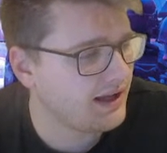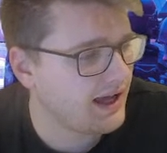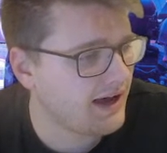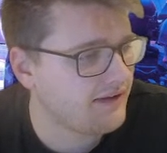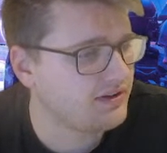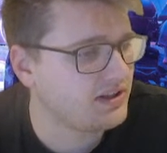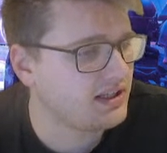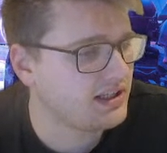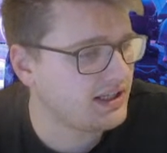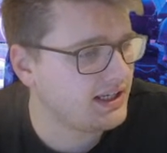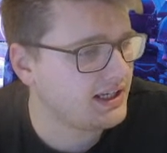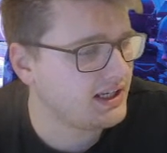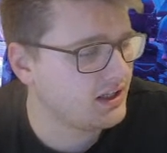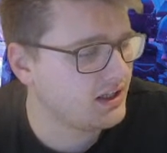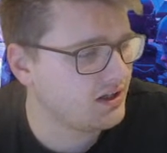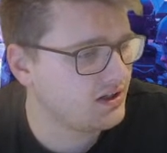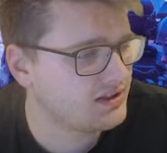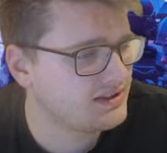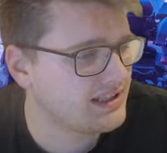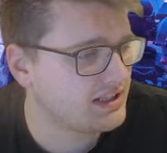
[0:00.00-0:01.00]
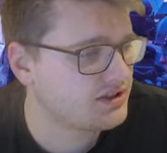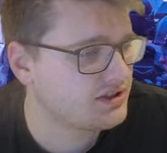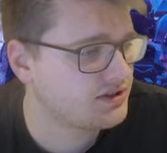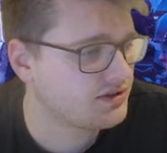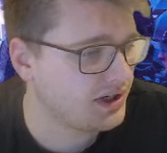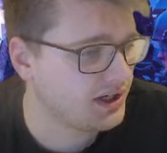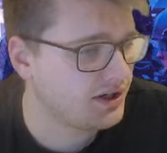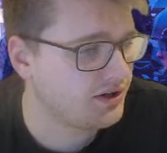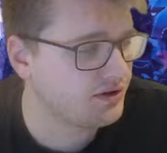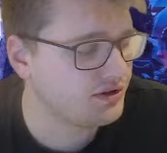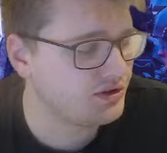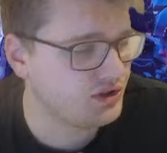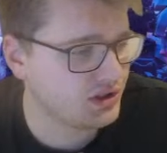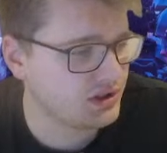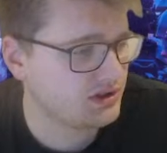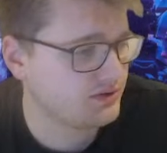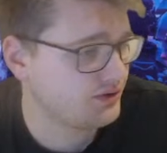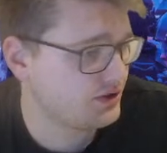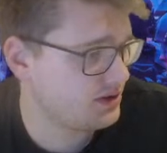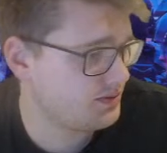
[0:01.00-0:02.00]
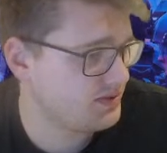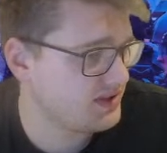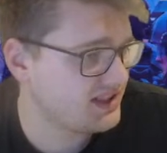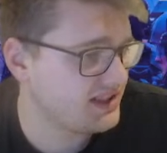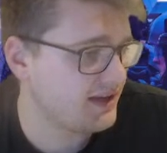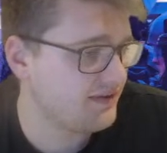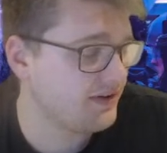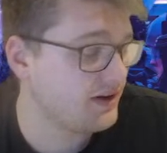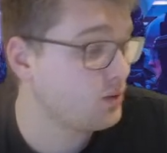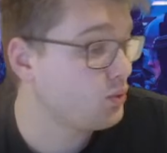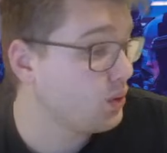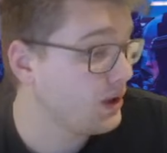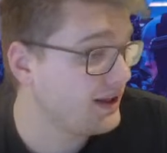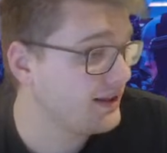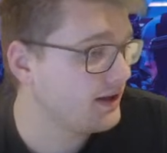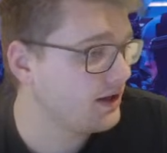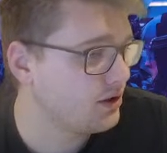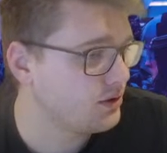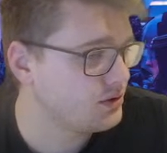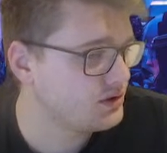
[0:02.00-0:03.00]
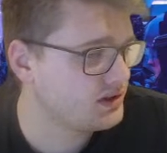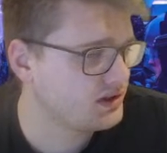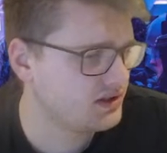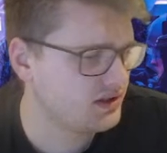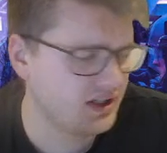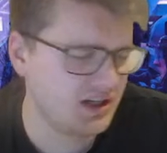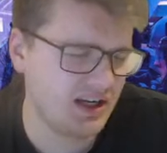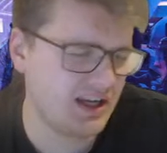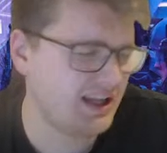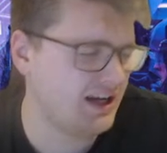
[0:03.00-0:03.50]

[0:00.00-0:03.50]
Having keylogs that trigger just for specific windows.